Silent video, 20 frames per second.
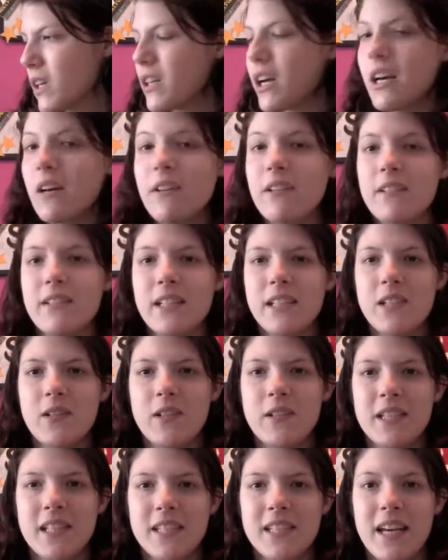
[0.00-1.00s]
Oh, that's what
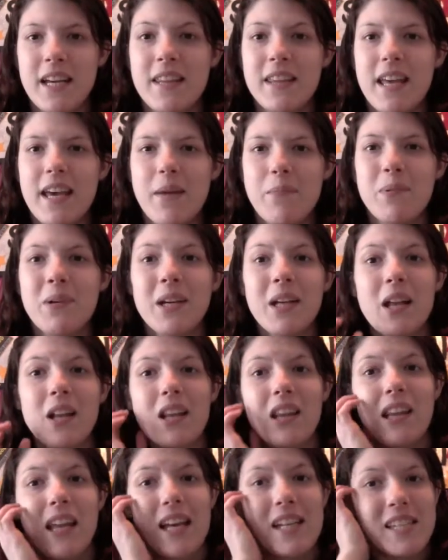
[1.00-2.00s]
I was gonna say. They put a
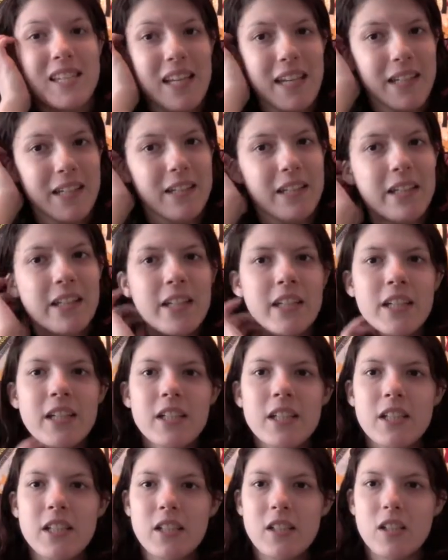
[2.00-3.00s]
lesson
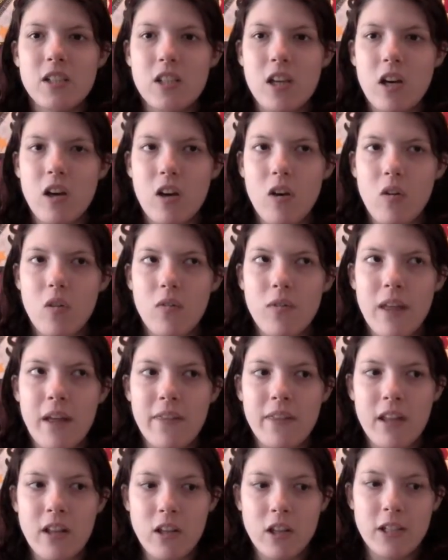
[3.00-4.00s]
so
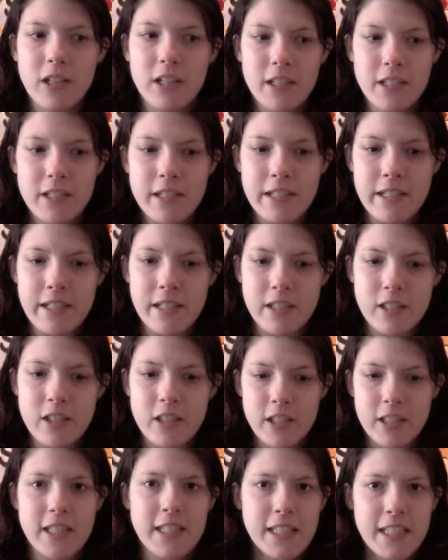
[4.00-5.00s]
that they learned
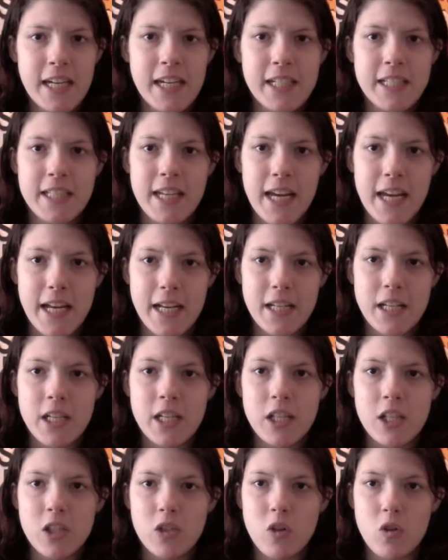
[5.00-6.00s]
during that day.
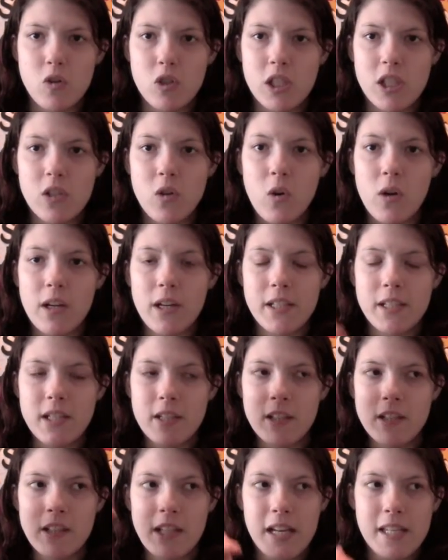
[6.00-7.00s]
So she taught us
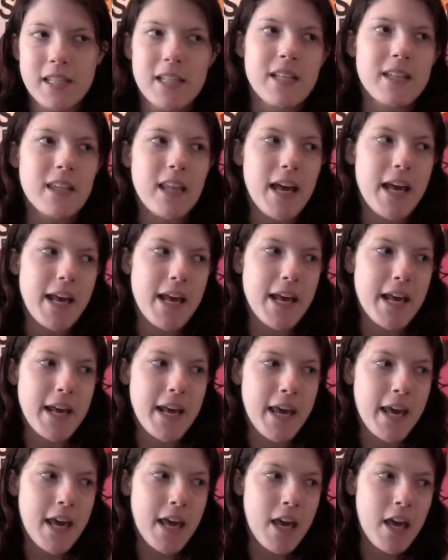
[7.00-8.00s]
her lesson,
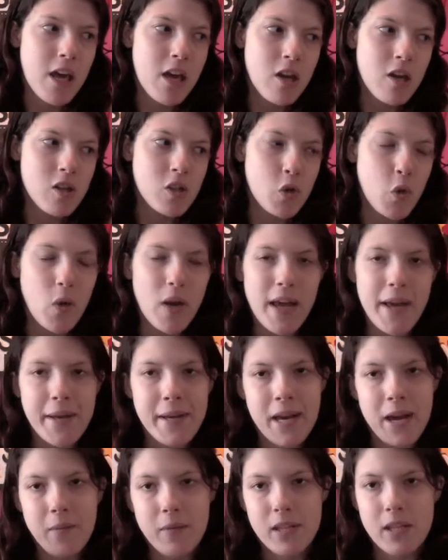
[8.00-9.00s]
like don't hang
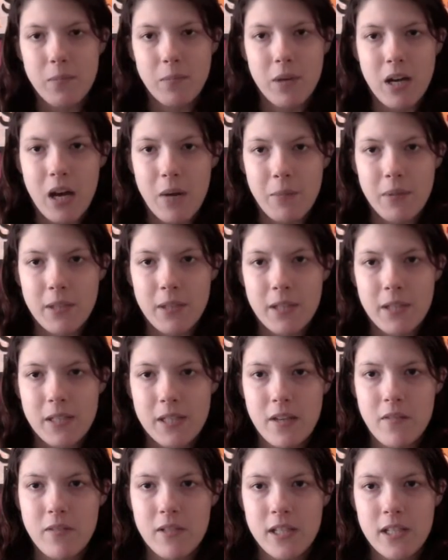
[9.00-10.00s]
out with the populars
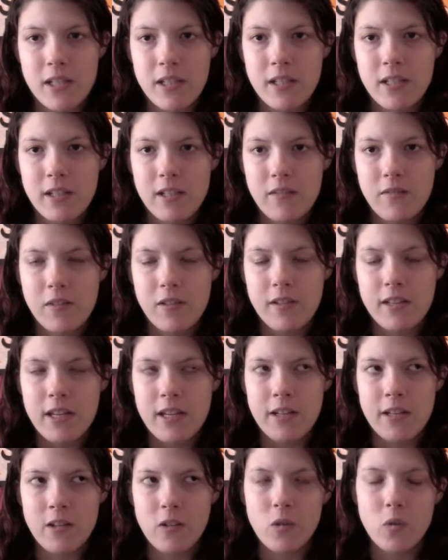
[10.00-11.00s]
if you think
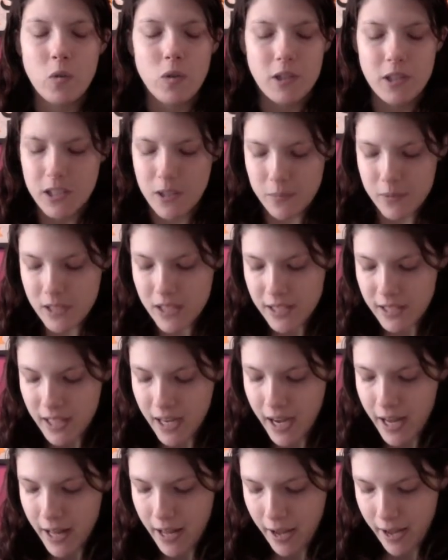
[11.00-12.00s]
you're cool or something like
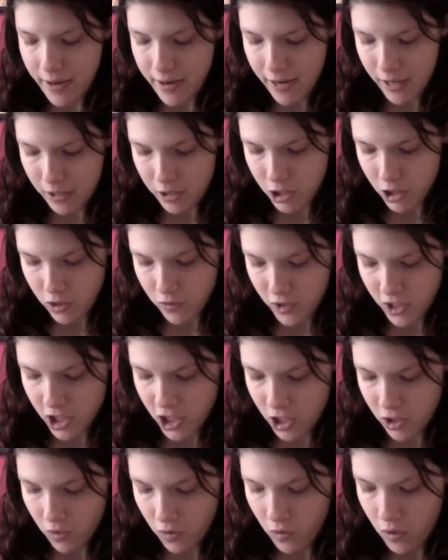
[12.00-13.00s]
that. And I'll just read
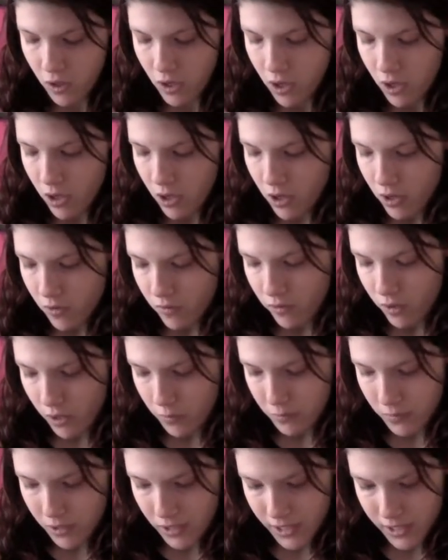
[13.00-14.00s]
you
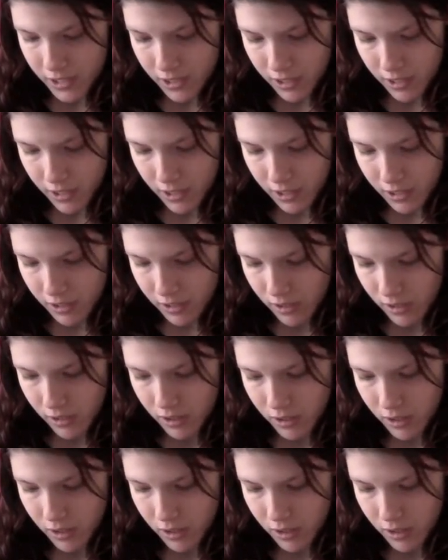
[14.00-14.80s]
from lesson